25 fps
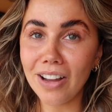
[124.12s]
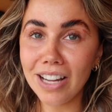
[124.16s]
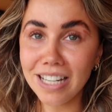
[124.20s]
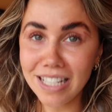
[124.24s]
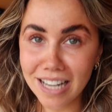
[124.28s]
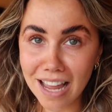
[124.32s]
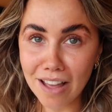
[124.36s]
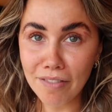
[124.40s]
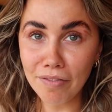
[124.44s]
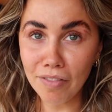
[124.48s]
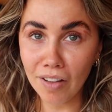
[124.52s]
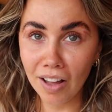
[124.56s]
I
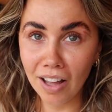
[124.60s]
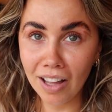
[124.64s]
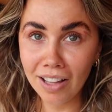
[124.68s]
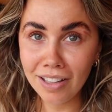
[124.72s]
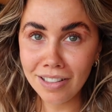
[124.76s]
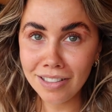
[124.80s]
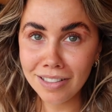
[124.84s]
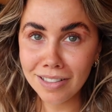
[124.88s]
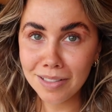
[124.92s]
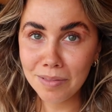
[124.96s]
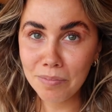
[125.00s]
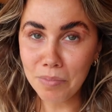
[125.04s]

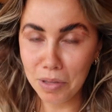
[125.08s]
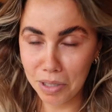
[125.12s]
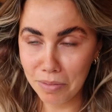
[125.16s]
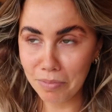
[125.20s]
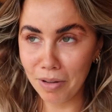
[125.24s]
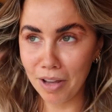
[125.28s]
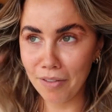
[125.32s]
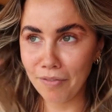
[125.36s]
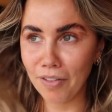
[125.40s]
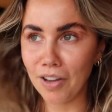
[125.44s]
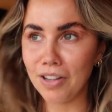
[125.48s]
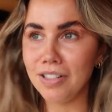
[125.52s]
never
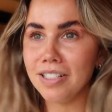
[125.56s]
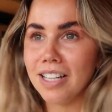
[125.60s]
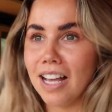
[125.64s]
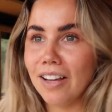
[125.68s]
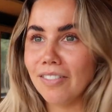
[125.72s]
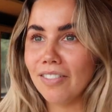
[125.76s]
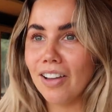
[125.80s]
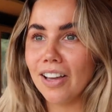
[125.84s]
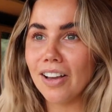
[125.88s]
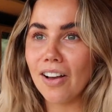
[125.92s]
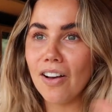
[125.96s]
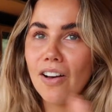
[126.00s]
put my phone
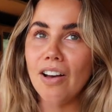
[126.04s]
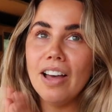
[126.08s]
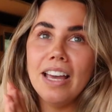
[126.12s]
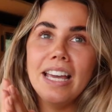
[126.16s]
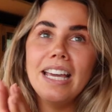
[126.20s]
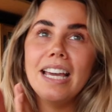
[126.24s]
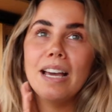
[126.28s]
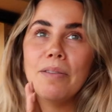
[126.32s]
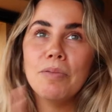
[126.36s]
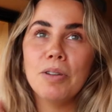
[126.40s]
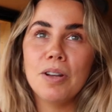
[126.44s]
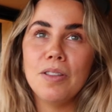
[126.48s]
down. Like,
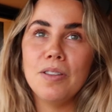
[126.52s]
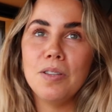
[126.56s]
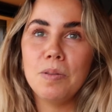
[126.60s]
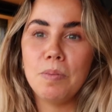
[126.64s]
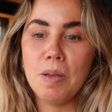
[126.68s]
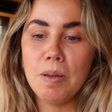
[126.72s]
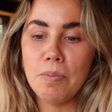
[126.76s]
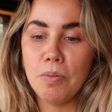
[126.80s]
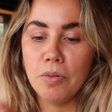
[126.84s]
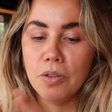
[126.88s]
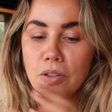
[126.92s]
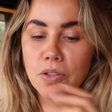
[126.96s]
I am one of
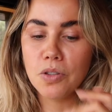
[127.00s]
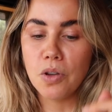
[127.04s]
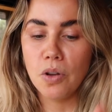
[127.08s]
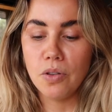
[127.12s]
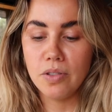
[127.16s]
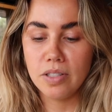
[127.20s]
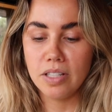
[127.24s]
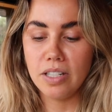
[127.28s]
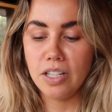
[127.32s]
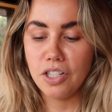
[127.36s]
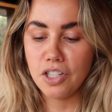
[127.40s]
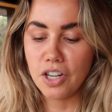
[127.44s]
those people that's
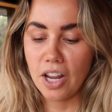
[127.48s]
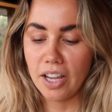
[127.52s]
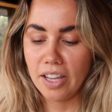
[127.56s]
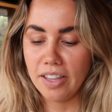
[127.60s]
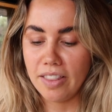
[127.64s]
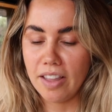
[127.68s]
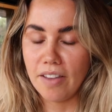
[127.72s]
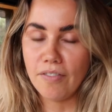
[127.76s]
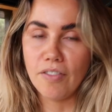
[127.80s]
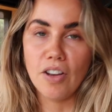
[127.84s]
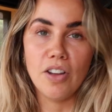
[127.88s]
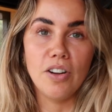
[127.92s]
constantly
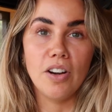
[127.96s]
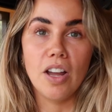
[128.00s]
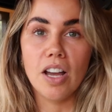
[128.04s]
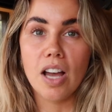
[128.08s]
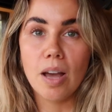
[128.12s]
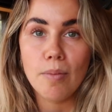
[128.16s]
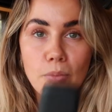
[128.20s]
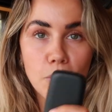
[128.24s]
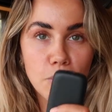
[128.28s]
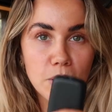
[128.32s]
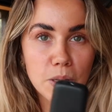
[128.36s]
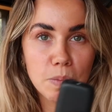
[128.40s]
checking their phone.
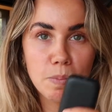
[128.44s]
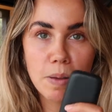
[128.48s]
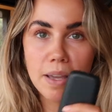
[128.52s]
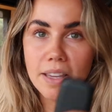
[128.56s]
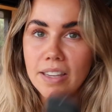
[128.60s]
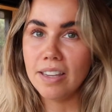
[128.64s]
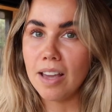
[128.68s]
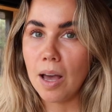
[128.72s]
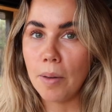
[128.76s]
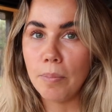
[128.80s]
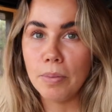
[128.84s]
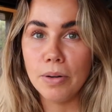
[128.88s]
Like, I'm always
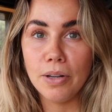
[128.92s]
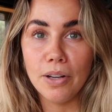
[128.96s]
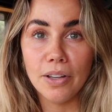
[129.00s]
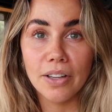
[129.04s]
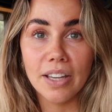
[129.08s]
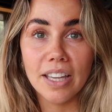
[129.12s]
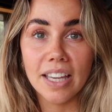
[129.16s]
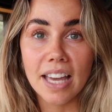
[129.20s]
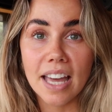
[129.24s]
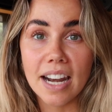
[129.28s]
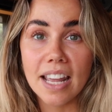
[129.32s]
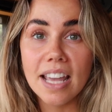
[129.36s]
picking it up and
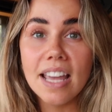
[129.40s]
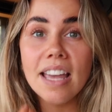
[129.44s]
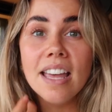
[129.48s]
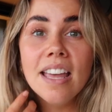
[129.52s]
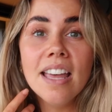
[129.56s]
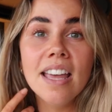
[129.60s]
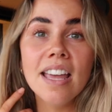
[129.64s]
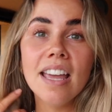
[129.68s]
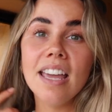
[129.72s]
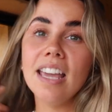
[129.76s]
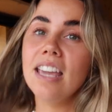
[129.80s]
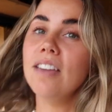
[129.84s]
looking at it.
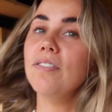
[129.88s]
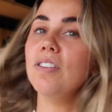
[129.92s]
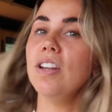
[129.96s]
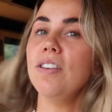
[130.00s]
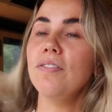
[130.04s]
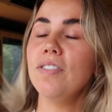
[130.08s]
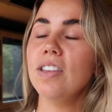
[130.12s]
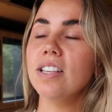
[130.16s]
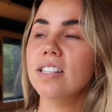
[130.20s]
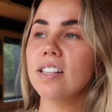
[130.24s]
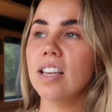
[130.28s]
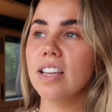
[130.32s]
Even
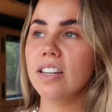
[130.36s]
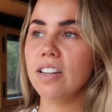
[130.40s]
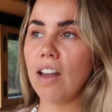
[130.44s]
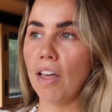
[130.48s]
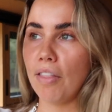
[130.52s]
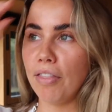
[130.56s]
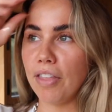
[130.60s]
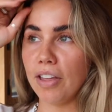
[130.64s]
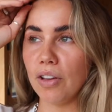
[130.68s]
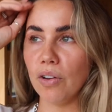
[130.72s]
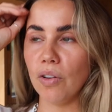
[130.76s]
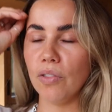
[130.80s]
if there's like
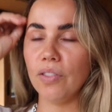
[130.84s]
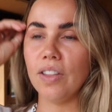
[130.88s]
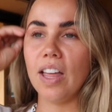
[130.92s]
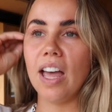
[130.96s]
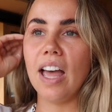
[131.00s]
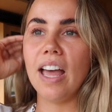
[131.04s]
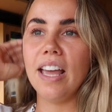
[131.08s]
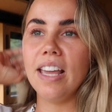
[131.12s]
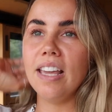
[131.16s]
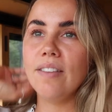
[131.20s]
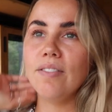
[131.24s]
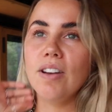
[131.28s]
nothing on
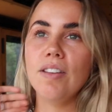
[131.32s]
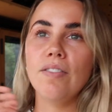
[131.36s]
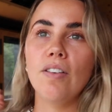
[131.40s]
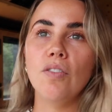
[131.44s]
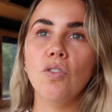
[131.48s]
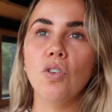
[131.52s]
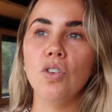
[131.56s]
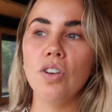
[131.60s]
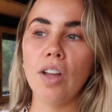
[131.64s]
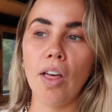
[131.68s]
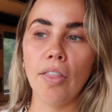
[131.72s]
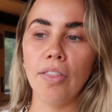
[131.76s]
there, even if
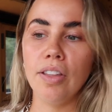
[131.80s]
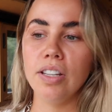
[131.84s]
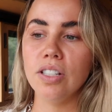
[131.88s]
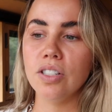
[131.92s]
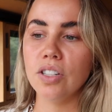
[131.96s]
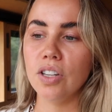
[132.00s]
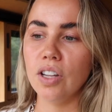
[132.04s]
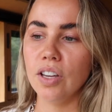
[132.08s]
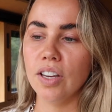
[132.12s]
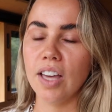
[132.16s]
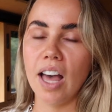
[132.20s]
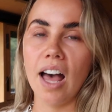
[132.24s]
I've got nothing
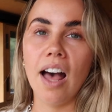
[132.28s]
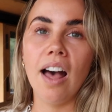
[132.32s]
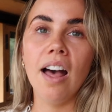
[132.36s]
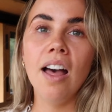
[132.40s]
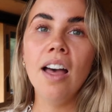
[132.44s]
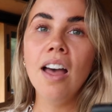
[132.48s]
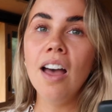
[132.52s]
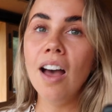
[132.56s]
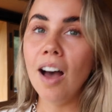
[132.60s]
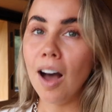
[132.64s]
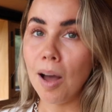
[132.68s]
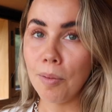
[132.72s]
to look
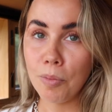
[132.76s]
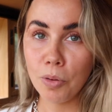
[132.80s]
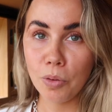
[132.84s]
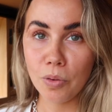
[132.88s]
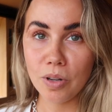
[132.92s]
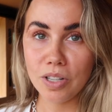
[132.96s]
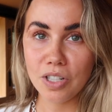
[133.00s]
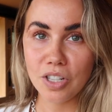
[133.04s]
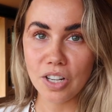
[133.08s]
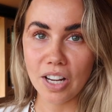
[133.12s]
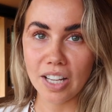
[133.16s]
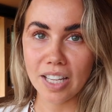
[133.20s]
at, I'm
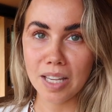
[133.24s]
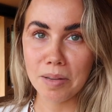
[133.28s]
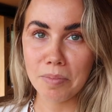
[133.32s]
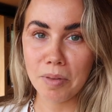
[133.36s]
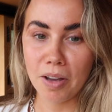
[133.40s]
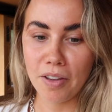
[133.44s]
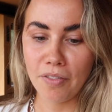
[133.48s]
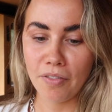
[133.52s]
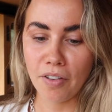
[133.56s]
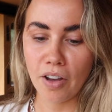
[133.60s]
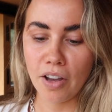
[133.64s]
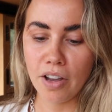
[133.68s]
always checking
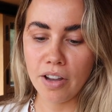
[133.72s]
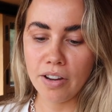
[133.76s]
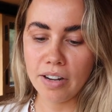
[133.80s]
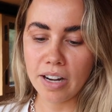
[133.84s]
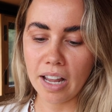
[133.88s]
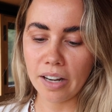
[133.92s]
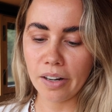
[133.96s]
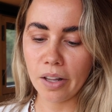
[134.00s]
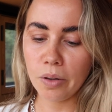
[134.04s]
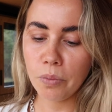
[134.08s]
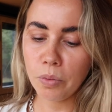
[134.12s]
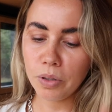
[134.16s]
my
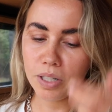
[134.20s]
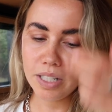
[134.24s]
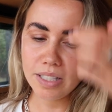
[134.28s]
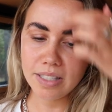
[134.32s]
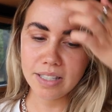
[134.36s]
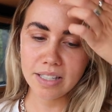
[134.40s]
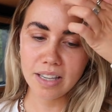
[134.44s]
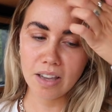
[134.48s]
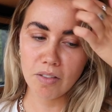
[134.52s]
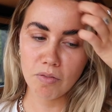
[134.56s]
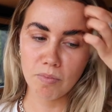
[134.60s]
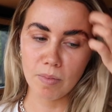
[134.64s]
phone. And I
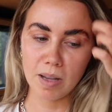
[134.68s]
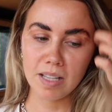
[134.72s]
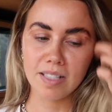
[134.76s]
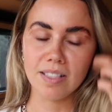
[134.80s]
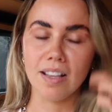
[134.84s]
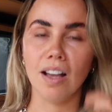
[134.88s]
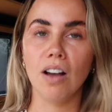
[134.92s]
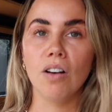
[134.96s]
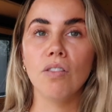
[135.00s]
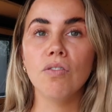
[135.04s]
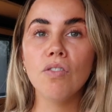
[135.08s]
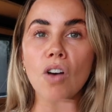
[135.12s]
wanted to give
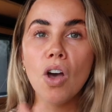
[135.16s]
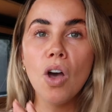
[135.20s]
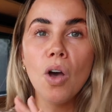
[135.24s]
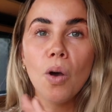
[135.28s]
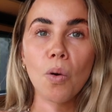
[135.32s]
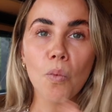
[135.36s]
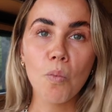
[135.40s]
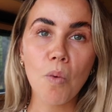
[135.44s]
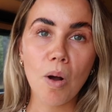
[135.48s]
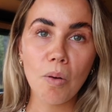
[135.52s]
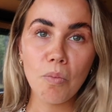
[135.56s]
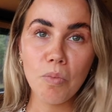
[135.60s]
myself
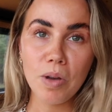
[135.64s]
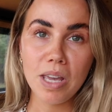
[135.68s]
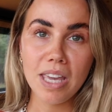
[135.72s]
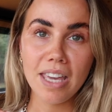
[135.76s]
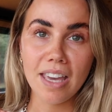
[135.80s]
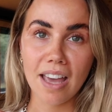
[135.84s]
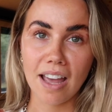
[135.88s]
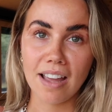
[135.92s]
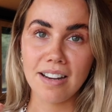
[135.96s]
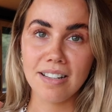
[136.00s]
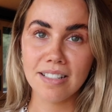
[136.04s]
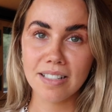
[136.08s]
one
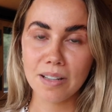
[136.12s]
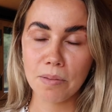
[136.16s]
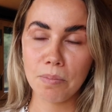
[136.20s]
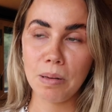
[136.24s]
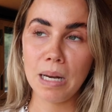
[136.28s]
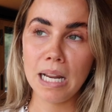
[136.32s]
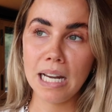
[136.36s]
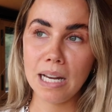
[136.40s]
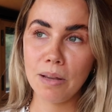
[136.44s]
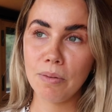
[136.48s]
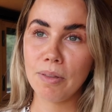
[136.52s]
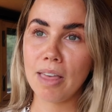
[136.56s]
weekend
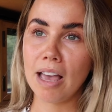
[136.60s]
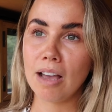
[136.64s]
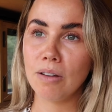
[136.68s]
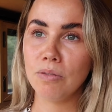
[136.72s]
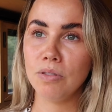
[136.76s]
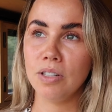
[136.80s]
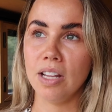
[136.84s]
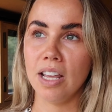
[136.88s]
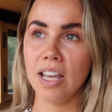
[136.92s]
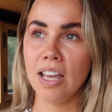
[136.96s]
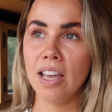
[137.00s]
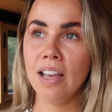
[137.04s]
completely
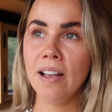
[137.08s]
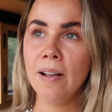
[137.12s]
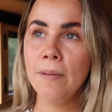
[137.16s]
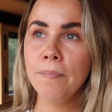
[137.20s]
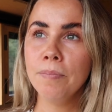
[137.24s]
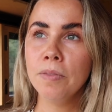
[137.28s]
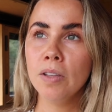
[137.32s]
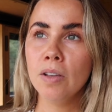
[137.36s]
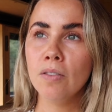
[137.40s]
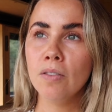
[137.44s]
without it.